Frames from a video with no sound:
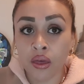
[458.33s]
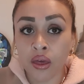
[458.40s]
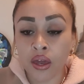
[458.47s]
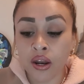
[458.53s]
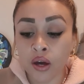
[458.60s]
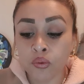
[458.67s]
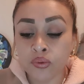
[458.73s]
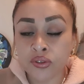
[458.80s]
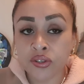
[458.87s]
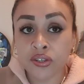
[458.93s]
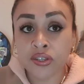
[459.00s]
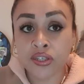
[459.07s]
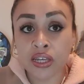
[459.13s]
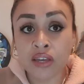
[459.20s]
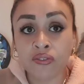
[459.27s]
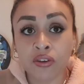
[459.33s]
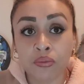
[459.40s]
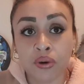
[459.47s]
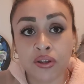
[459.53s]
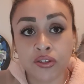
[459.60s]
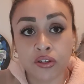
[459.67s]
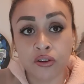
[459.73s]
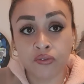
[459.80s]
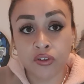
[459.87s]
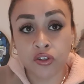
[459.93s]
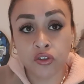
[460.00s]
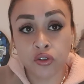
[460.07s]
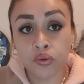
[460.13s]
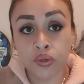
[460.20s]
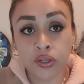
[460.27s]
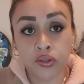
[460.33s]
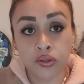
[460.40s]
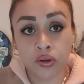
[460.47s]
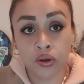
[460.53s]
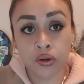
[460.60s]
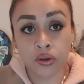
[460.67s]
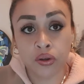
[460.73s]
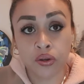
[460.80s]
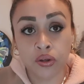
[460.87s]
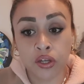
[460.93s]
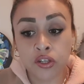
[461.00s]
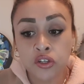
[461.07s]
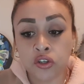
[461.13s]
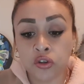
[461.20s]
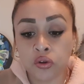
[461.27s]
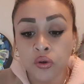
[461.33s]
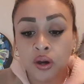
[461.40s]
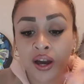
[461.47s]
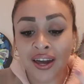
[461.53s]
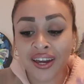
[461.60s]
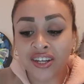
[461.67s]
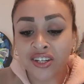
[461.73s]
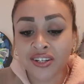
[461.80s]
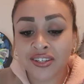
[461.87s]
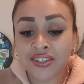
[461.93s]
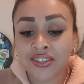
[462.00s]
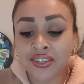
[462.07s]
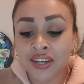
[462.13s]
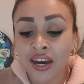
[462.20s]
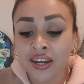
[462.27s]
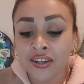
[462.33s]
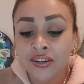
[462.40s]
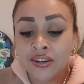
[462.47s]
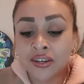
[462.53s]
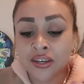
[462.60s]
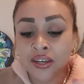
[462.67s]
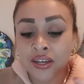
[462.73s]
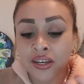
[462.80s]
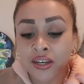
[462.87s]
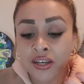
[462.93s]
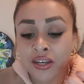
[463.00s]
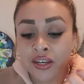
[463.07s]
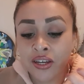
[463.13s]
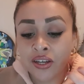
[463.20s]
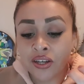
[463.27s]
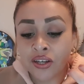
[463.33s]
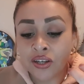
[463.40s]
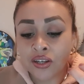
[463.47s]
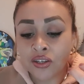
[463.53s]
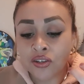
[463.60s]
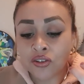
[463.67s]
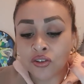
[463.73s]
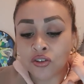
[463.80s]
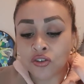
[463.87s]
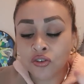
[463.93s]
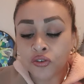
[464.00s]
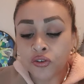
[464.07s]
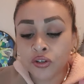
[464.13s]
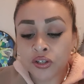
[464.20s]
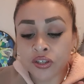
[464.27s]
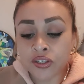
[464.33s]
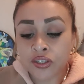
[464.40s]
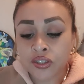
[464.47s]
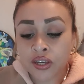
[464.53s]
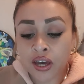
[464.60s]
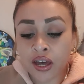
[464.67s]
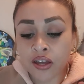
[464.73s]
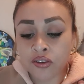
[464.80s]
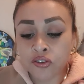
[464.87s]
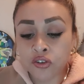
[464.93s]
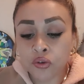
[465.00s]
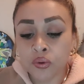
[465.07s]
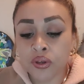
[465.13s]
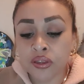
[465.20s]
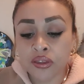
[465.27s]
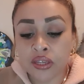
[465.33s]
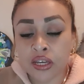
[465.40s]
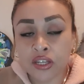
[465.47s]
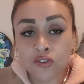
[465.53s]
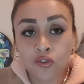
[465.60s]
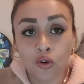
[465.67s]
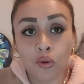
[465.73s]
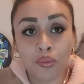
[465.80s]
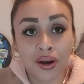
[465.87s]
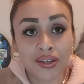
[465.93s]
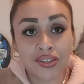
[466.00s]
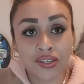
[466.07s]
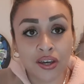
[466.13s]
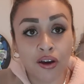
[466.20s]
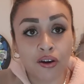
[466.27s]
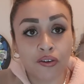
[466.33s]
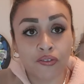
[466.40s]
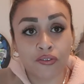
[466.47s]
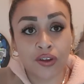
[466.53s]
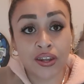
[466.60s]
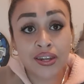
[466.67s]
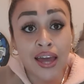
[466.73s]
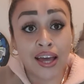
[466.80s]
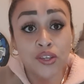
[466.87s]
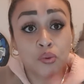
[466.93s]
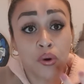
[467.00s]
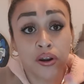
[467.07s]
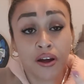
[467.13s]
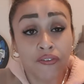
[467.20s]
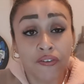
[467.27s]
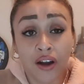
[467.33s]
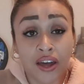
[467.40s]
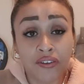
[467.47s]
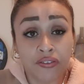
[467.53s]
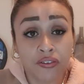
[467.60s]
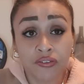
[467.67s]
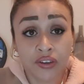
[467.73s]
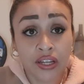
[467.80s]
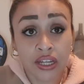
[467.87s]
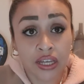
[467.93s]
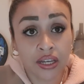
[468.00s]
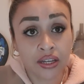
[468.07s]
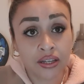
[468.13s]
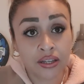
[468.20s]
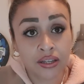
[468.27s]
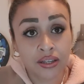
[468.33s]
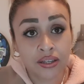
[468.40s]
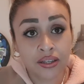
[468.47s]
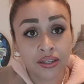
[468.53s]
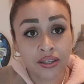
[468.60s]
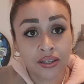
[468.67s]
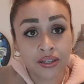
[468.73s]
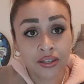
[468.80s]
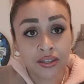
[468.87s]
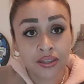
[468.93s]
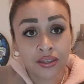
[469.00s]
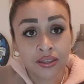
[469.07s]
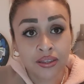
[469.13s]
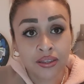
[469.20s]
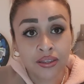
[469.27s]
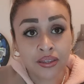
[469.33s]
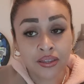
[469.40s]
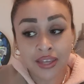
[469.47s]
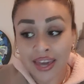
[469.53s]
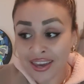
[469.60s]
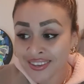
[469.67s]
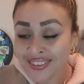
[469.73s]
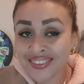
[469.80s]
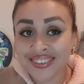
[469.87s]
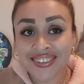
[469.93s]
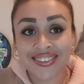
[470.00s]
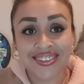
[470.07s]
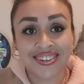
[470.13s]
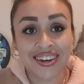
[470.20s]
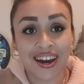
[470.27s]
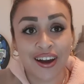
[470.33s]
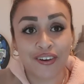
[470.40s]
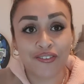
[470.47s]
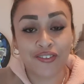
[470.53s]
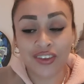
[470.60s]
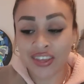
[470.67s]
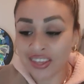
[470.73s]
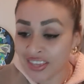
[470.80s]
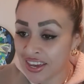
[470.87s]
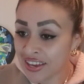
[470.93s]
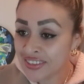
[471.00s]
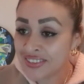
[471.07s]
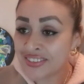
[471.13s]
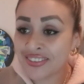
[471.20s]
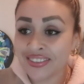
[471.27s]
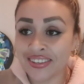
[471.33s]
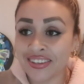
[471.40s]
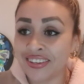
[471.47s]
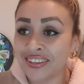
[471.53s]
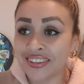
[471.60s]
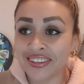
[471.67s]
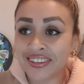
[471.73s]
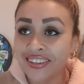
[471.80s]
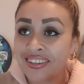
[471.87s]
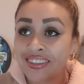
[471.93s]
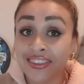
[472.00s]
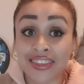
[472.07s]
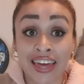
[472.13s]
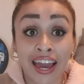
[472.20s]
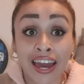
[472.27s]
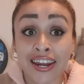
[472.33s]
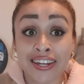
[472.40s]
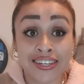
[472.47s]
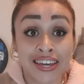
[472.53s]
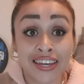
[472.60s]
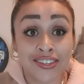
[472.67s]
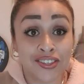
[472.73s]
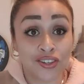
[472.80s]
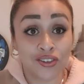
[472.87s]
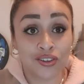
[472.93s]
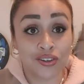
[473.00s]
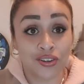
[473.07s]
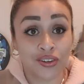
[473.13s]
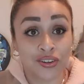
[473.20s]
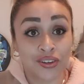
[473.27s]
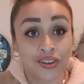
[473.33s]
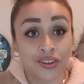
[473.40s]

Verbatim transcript: And I was deceiving myself in doing so until I actually started to truly start doing things for myself. And that's what I find fulfilling. Yes, it's tough. Yes, they're going to test you.